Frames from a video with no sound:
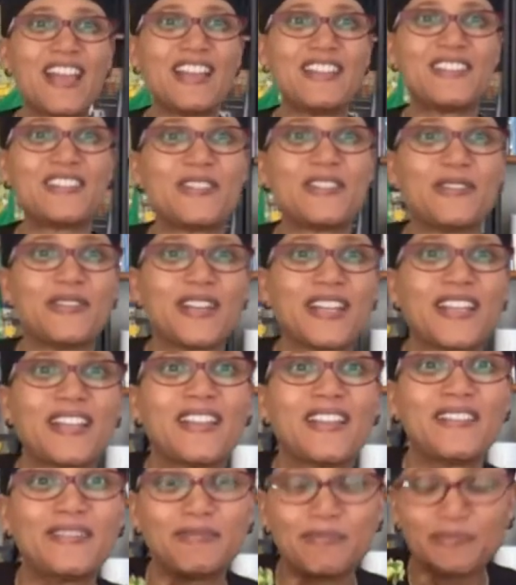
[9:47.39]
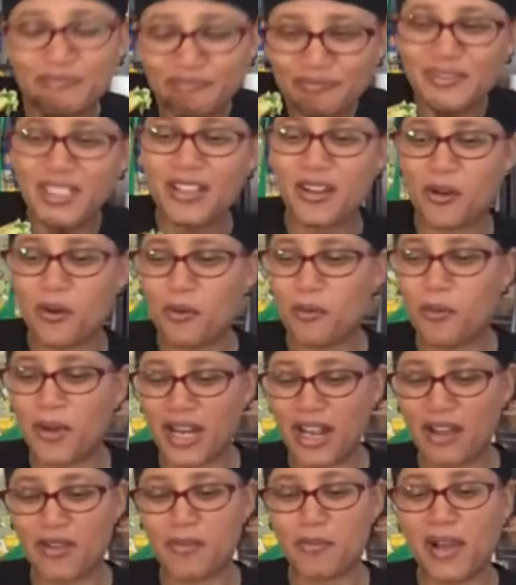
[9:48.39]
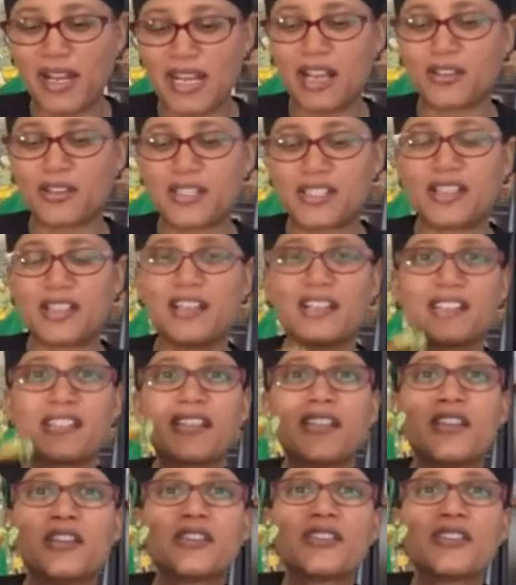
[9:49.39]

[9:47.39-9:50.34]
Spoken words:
and doing, what everybody else does.